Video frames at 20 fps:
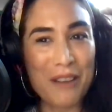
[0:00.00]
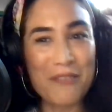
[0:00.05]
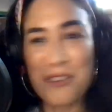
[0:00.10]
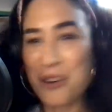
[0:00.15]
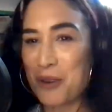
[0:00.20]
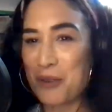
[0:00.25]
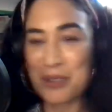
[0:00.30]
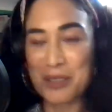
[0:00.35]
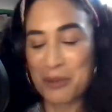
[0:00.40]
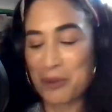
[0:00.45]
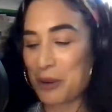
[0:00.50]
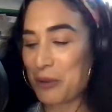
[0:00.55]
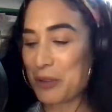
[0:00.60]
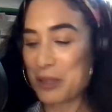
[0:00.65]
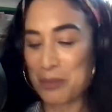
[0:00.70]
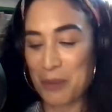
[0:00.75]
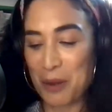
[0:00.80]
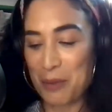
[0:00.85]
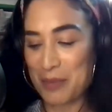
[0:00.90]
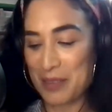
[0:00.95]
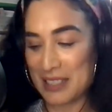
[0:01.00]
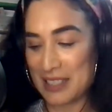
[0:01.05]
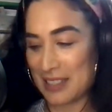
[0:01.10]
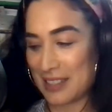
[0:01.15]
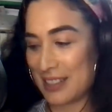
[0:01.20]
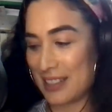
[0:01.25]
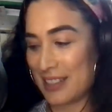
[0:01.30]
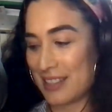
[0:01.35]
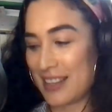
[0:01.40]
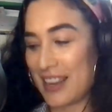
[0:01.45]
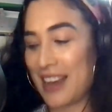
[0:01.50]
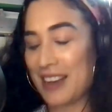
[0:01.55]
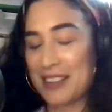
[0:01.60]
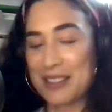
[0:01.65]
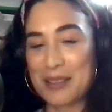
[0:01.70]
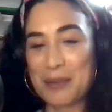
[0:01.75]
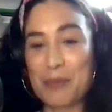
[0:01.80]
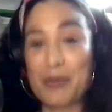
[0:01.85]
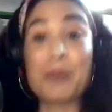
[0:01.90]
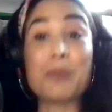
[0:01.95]
I've always worked with small businesses,
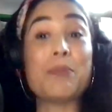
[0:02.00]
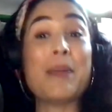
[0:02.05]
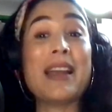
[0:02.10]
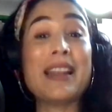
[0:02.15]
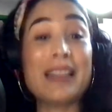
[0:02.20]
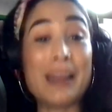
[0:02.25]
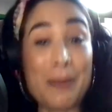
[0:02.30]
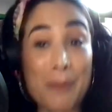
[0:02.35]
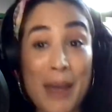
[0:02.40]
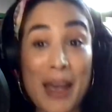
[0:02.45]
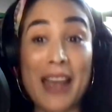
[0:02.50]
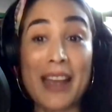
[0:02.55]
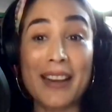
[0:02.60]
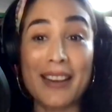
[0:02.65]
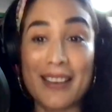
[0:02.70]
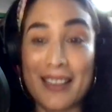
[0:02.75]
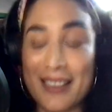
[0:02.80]
yes, but mainly men.